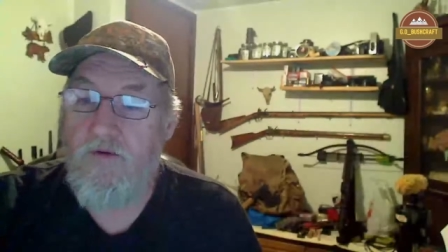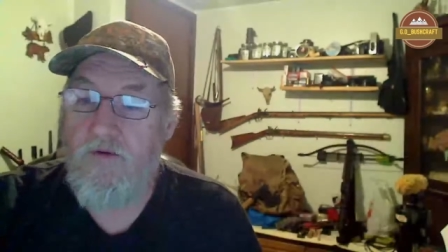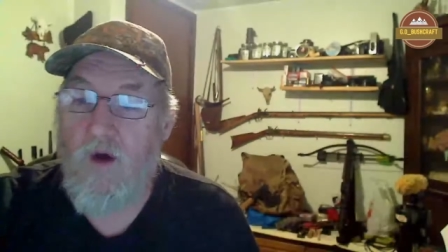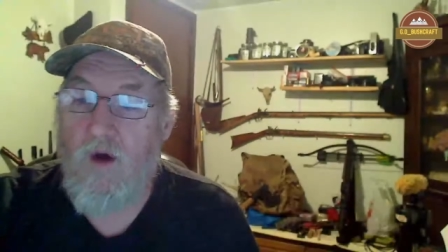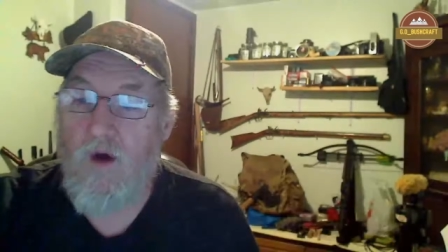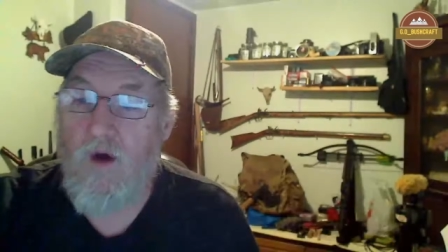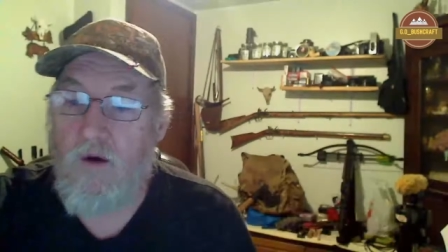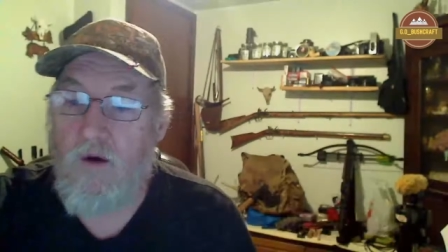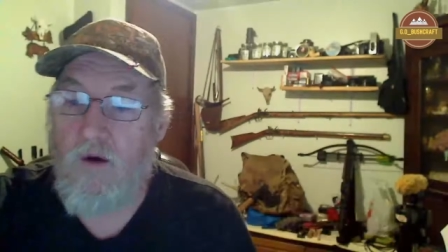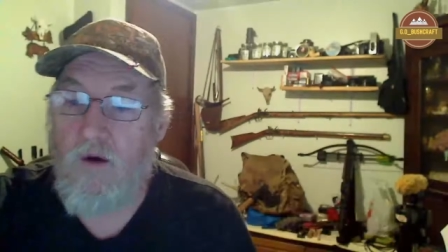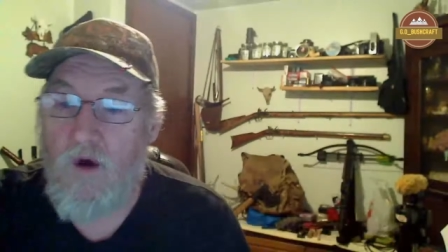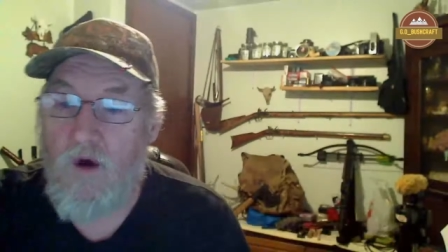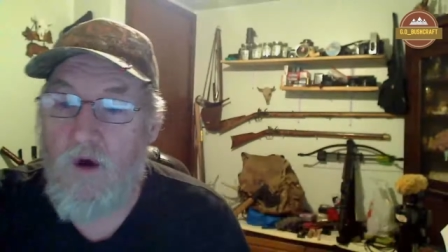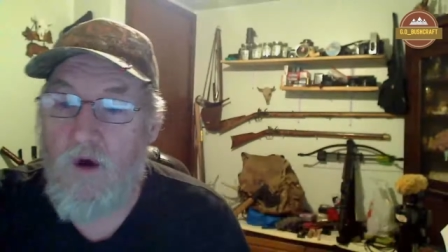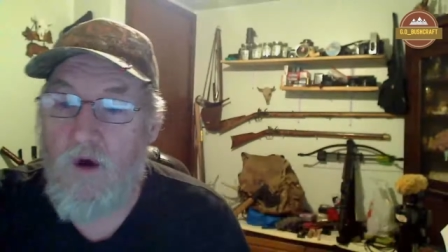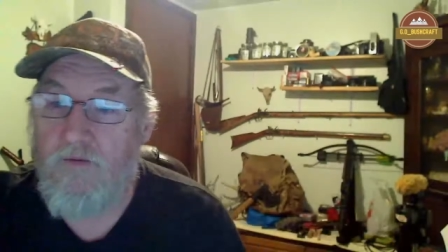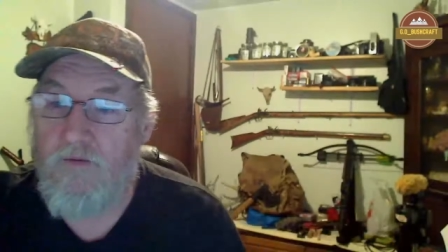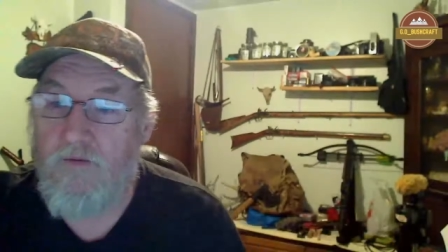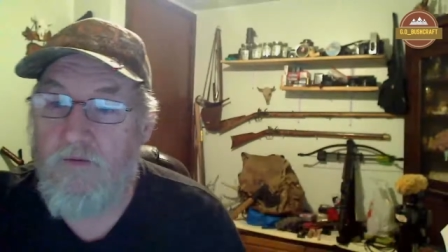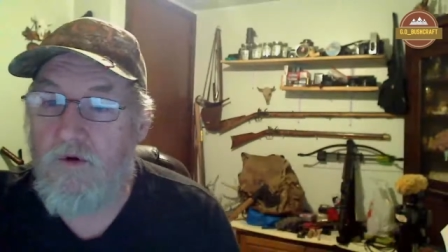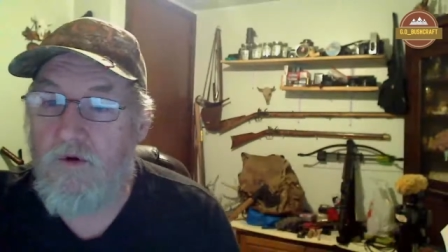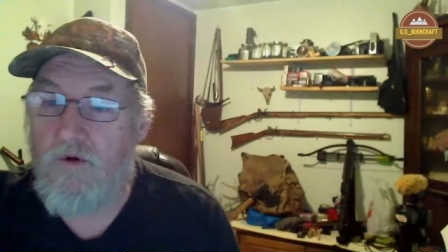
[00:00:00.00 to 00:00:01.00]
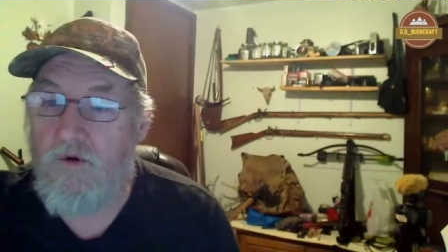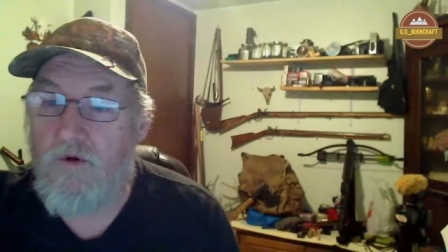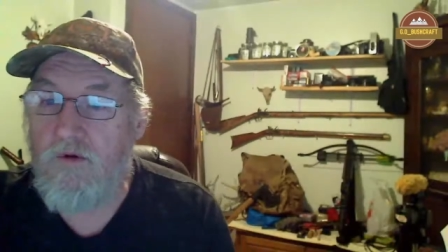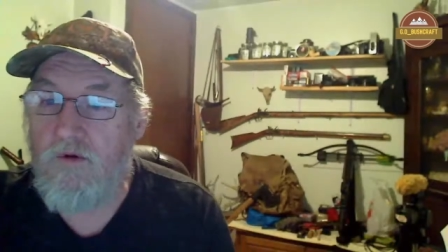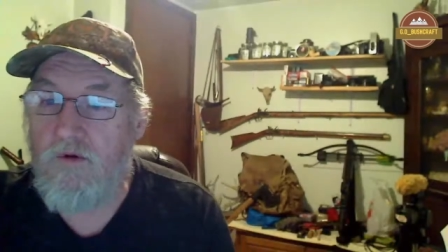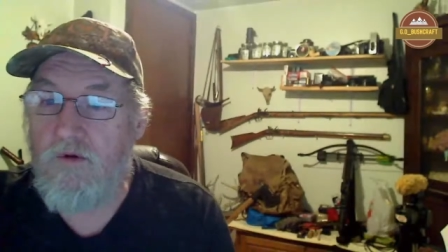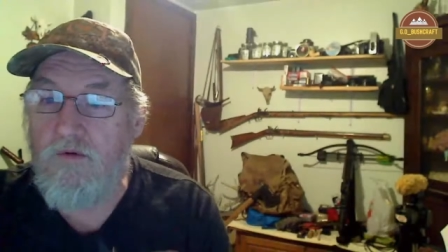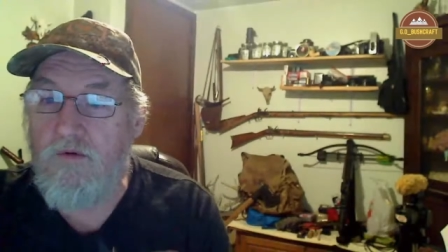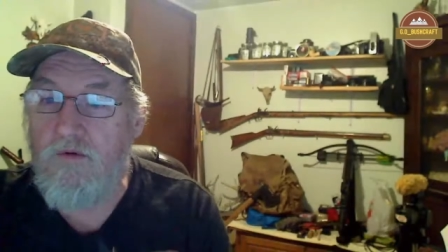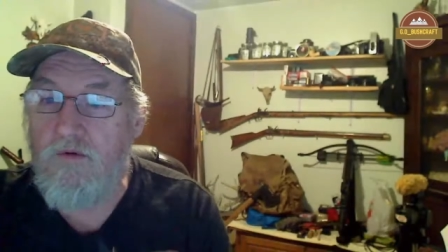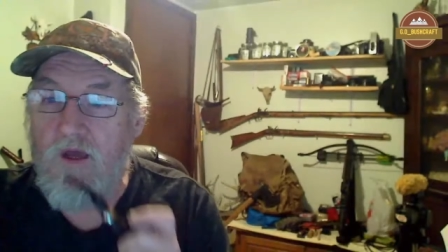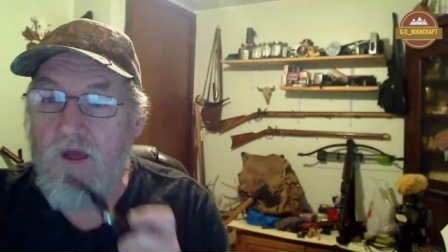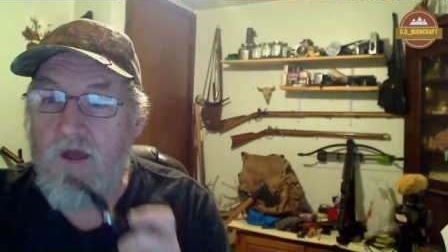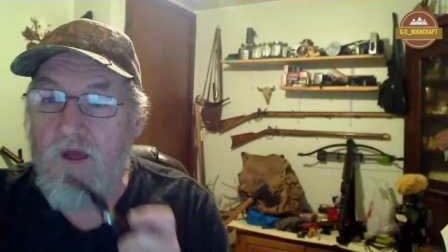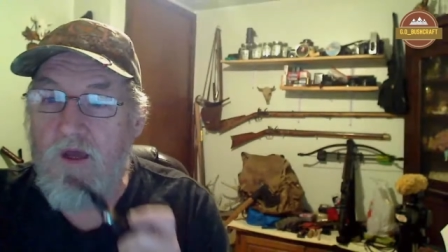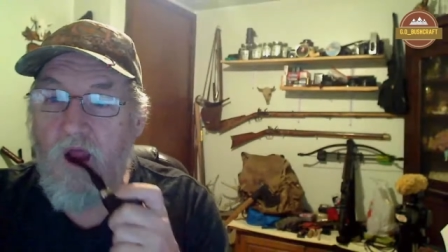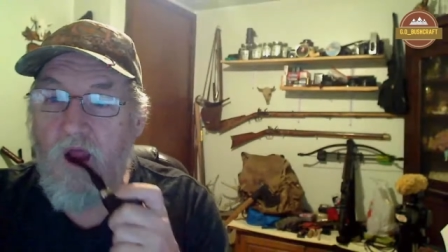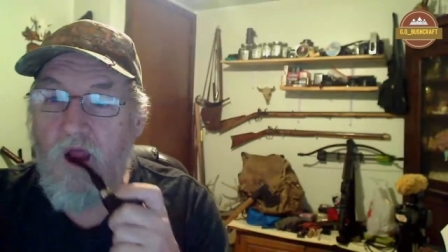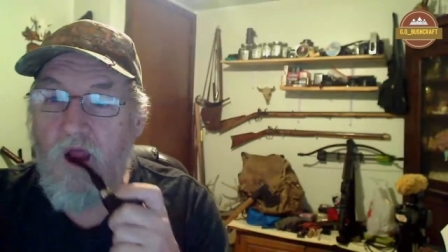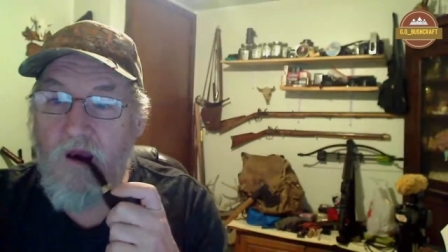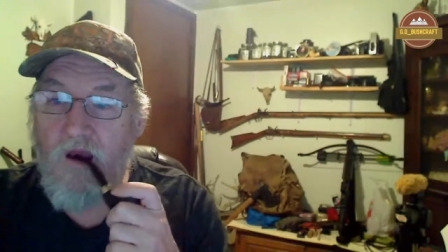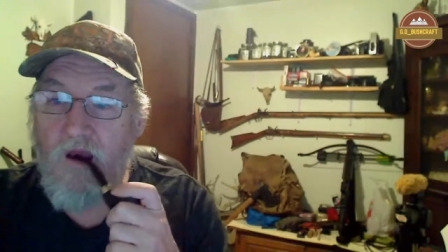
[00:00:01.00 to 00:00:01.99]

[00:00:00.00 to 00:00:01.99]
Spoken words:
Why were you doing that?